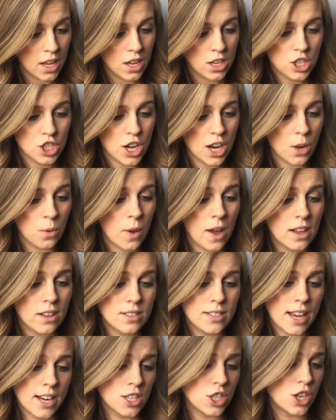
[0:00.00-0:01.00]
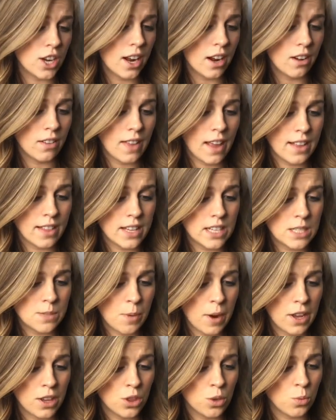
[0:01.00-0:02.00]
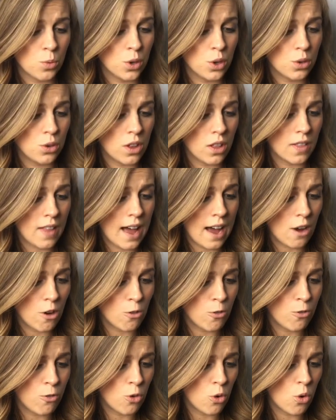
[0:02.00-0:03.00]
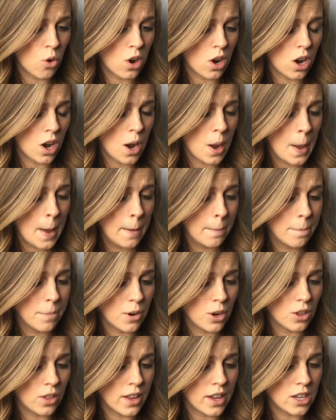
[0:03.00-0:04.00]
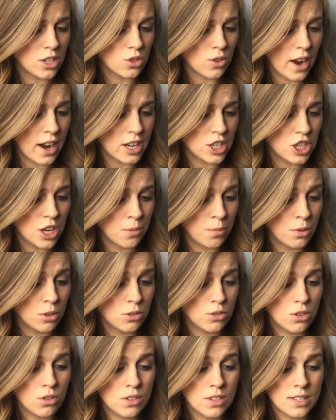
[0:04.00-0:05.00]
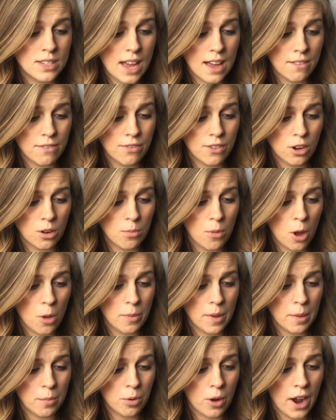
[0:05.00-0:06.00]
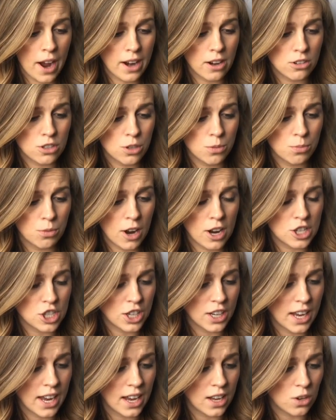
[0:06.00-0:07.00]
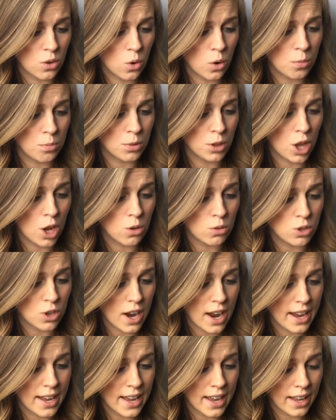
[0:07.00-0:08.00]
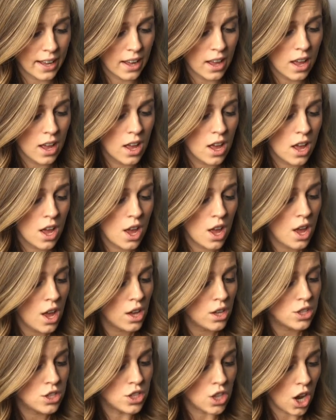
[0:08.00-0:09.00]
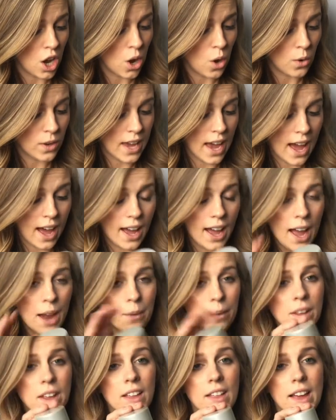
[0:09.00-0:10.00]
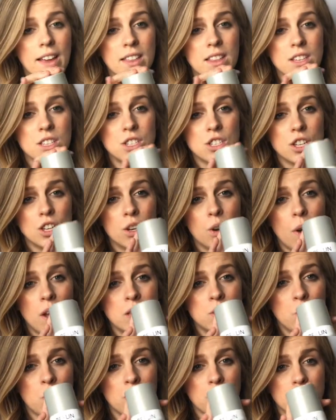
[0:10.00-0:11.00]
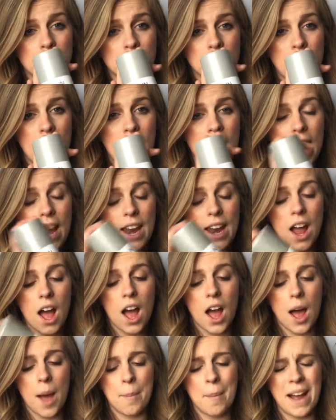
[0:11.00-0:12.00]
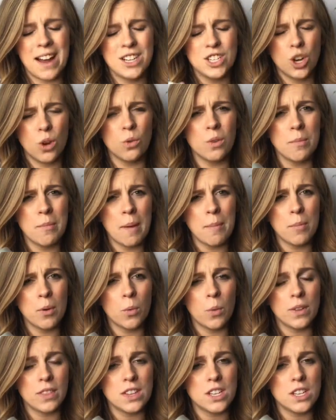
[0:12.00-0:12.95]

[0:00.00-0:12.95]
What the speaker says: Shake well, section hair, and lightly spray at the root. Allow for Berlin dry shampoo to set for a moment prior to brushing and or blow drying. So, yeah, I really like this, too. It's worth a shot. I don't remember what